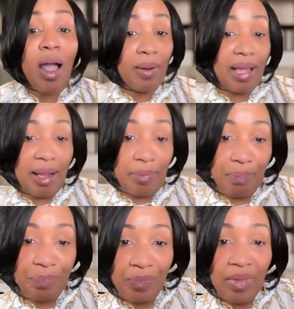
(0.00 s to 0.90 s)
Okay,
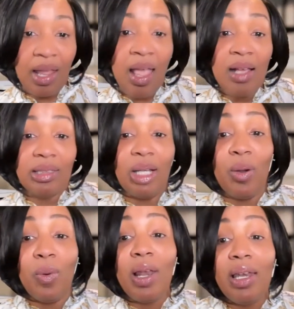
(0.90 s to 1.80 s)

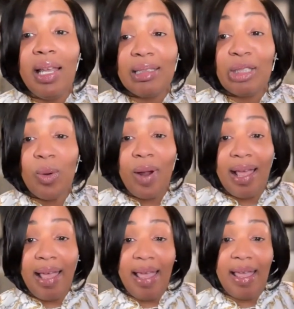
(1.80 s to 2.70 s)
so let's go
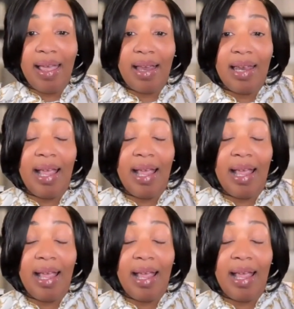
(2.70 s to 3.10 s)
ahead